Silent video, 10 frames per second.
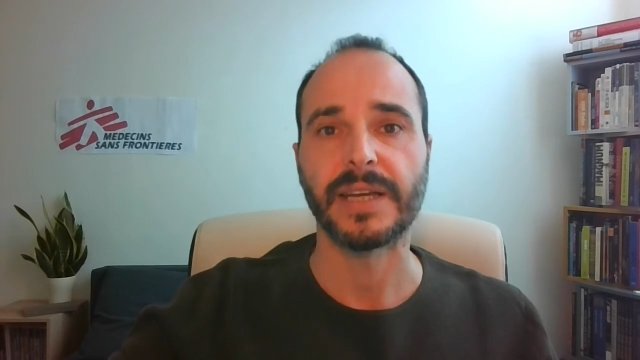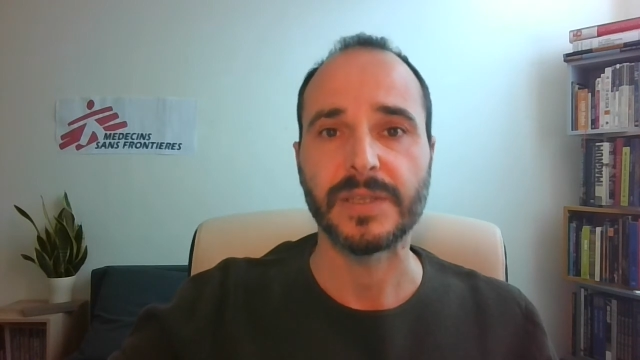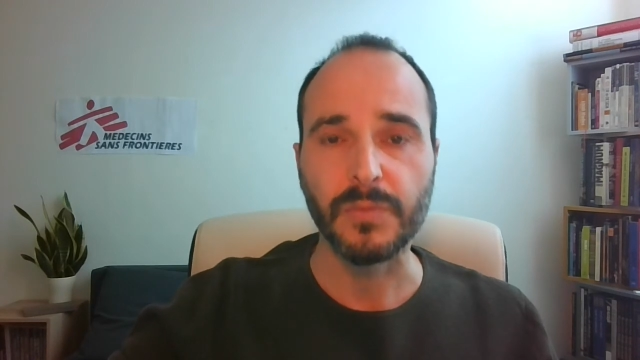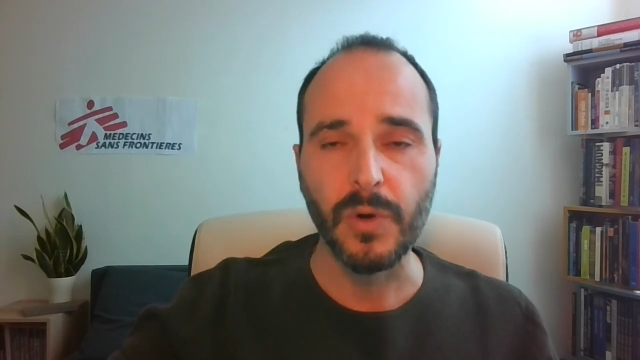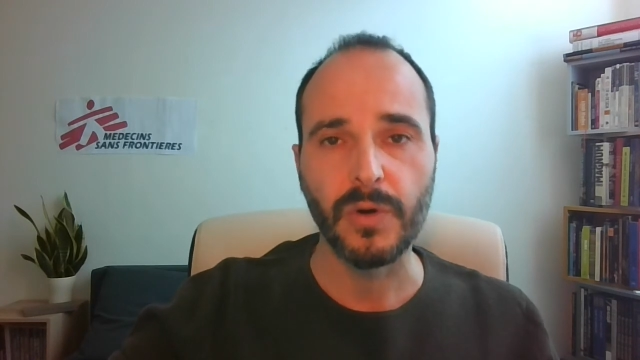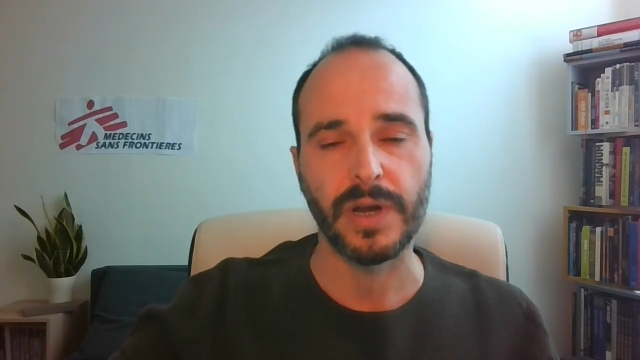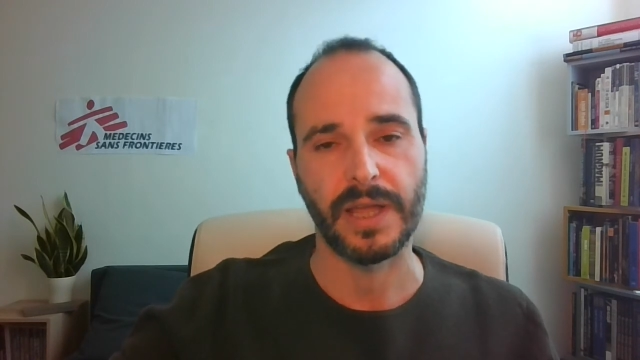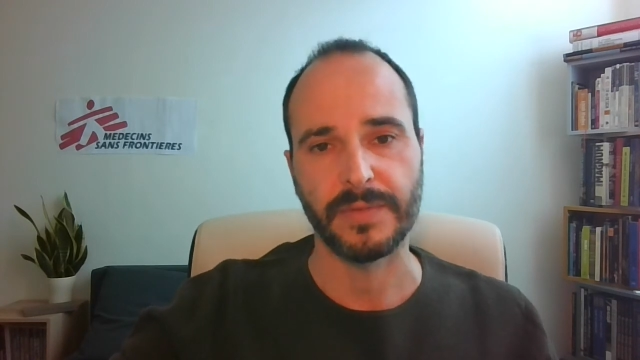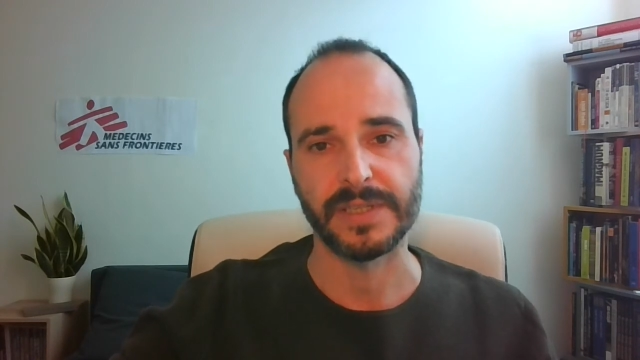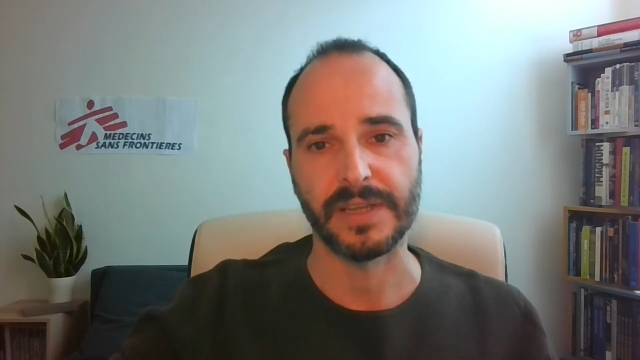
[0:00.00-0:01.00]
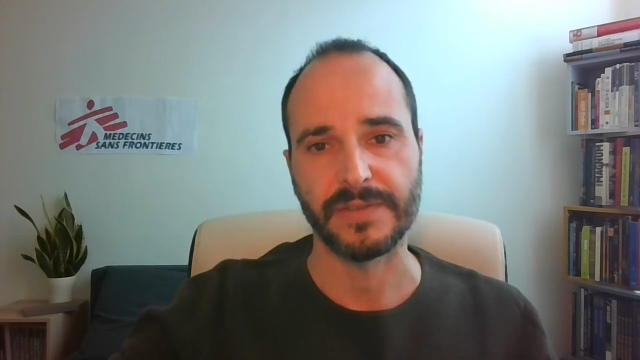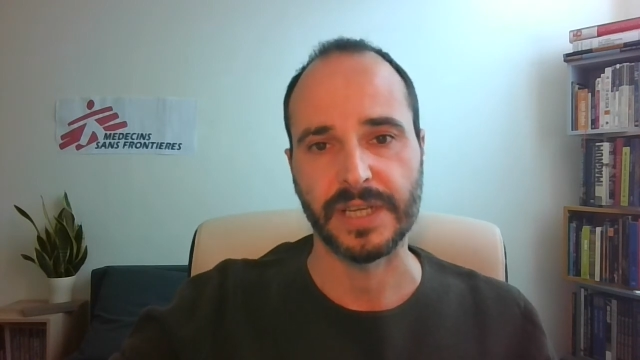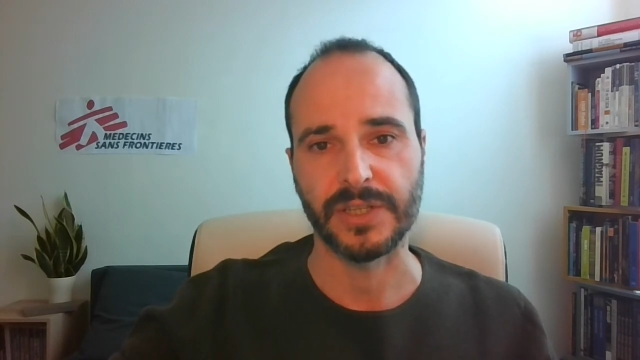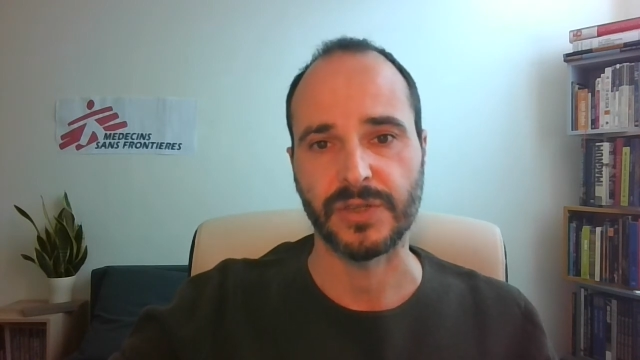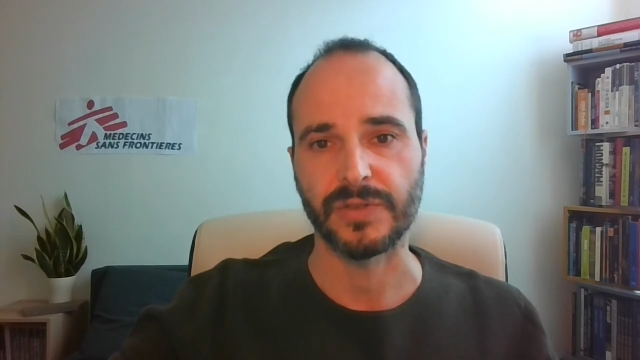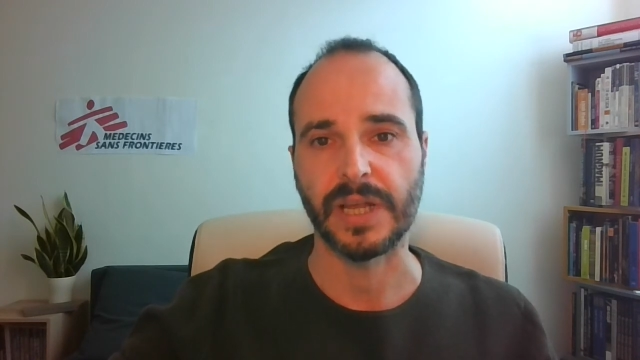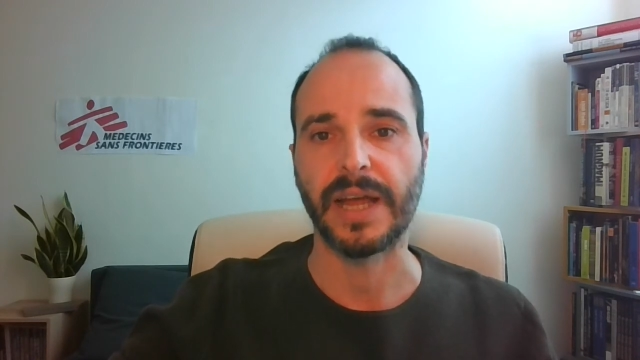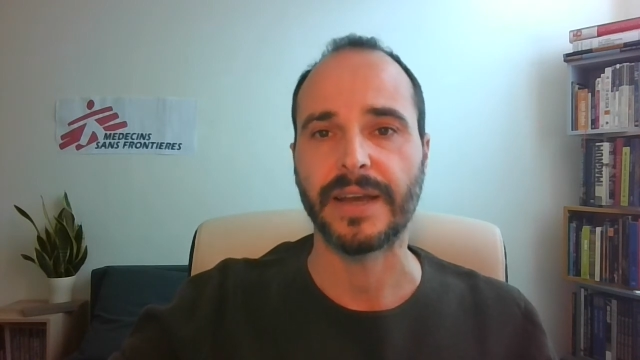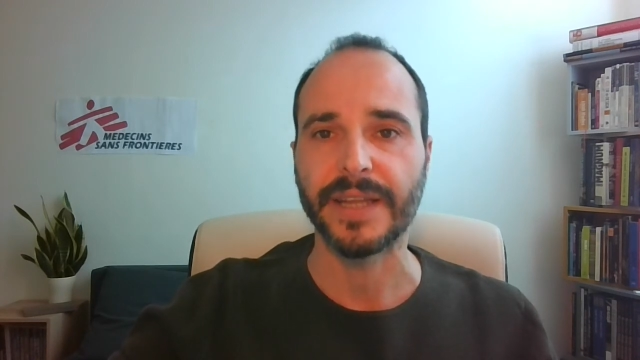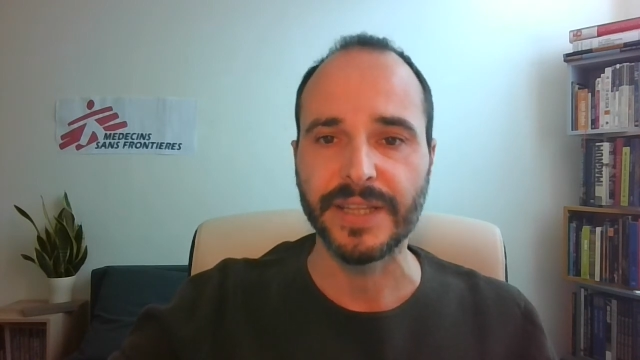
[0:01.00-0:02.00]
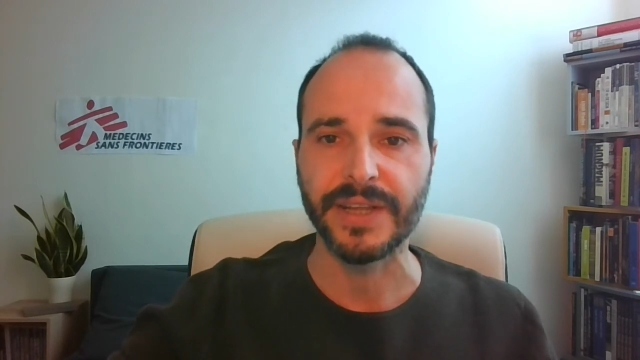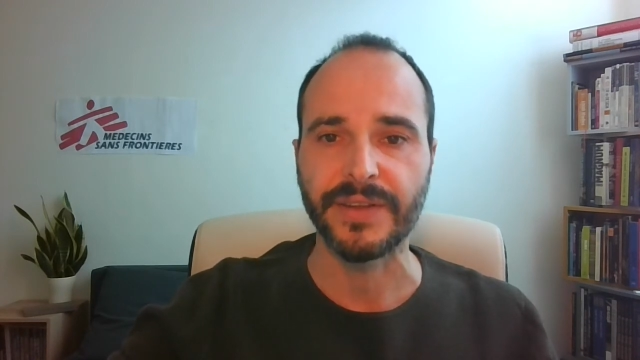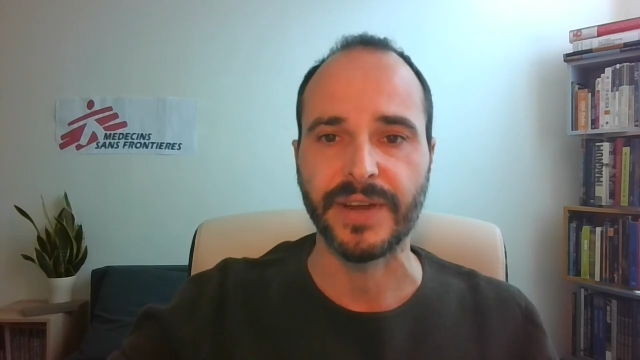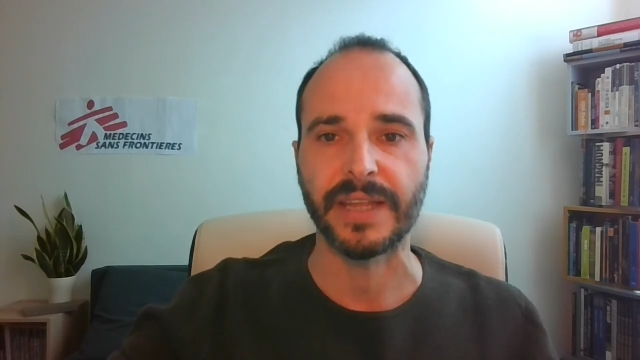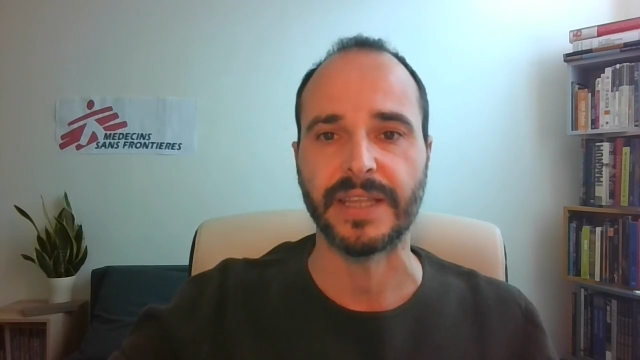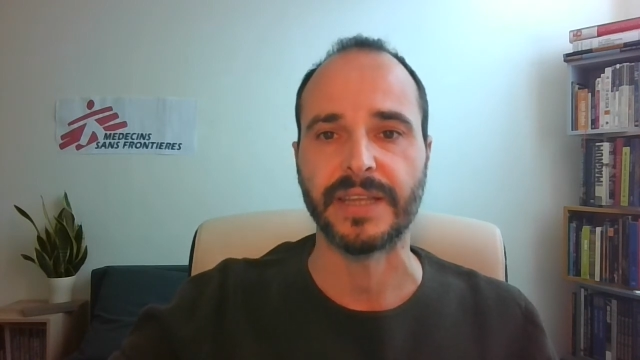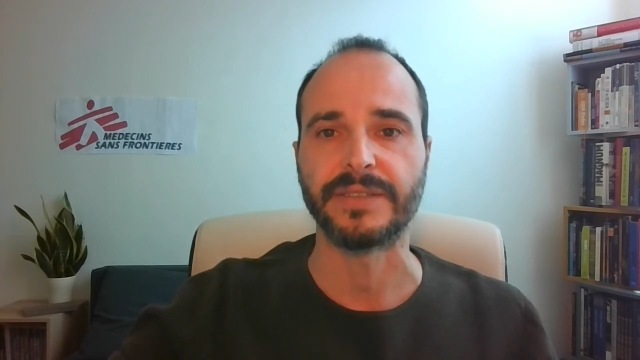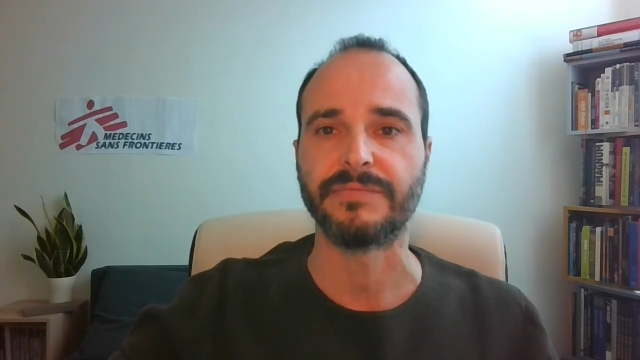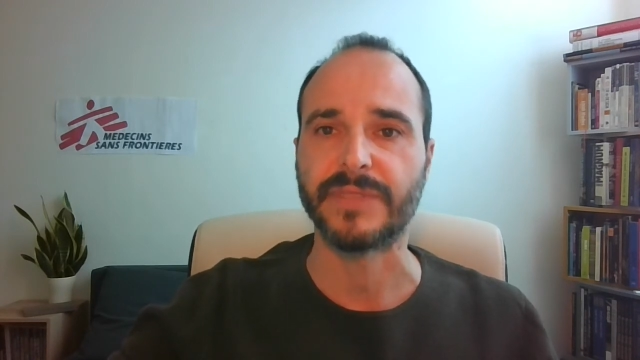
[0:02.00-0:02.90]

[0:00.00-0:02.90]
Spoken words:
as more MSF sections are integrating